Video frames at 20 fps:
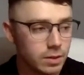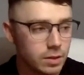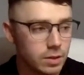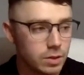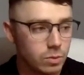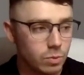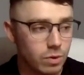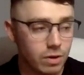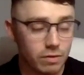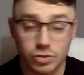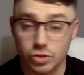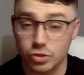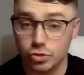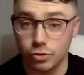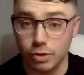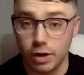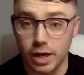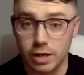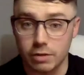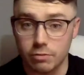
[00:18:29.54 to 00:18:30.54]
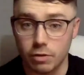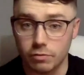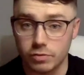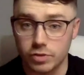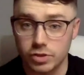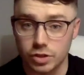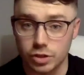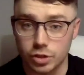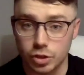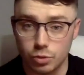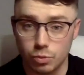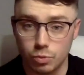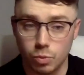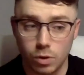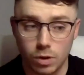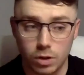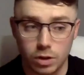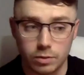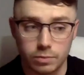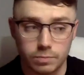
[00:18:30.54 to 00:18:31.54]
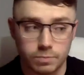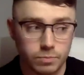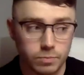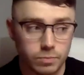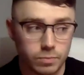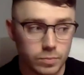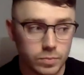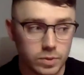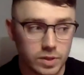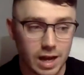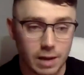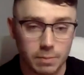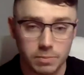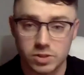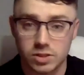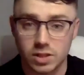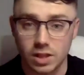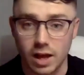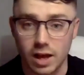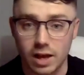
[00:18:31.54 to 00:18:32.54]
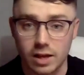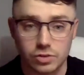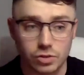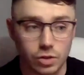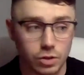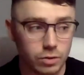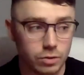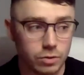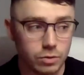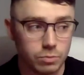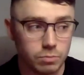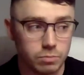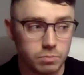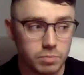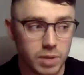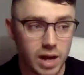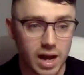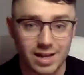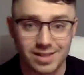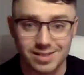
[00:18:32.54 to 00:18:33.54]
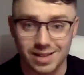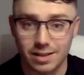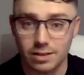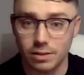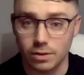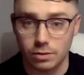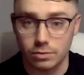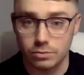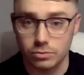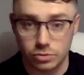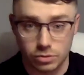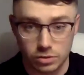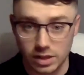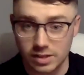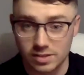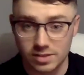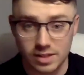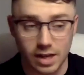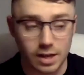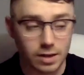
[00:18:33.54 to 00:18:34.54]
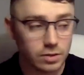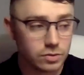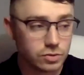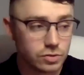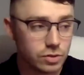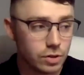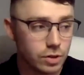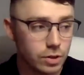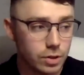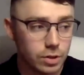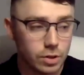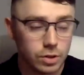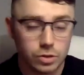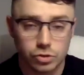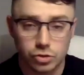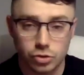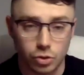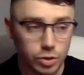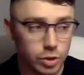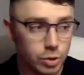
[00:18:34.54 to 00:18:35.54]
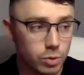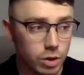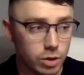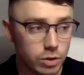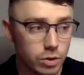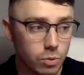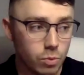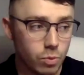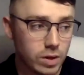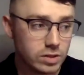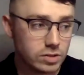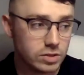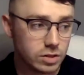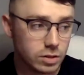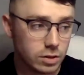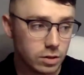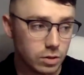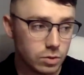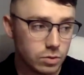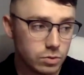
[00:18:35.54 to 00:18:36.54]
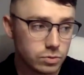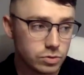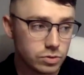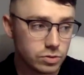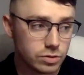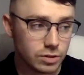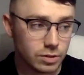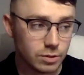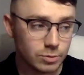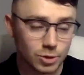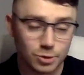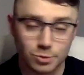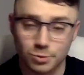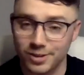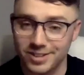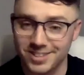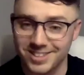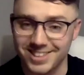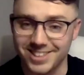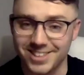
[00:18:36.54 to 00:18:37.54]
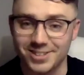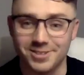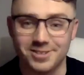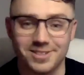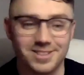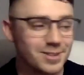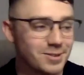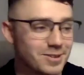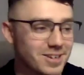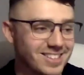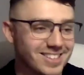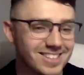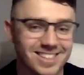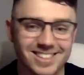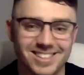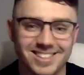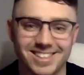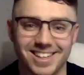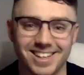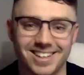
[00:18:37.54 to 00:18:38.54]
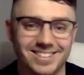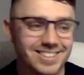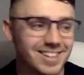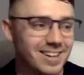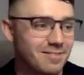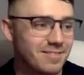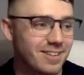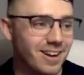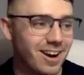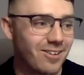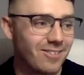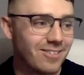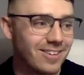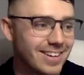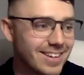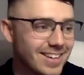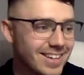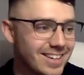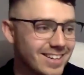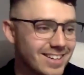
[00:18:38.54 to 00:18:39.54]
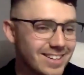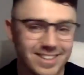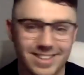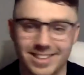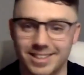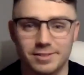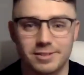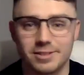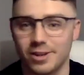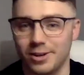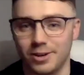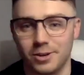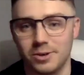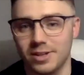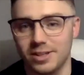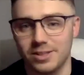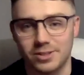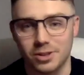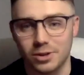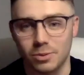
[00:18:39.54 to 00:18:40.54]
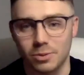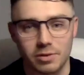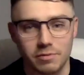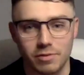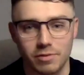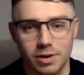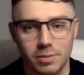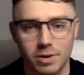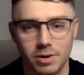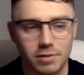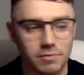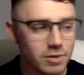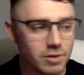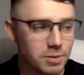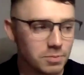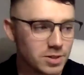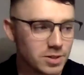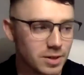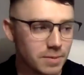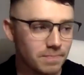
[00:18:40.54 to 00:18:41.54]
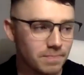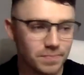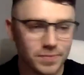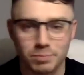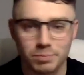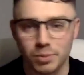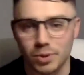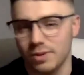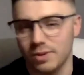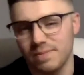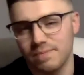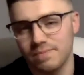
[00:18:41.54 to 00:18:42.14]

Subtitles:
Whereas a trader, obviously, you want to capitalize on buys and sells. So you want to know when to close. I'm just watching USD CHF now. It's gonna hit 3.3%, but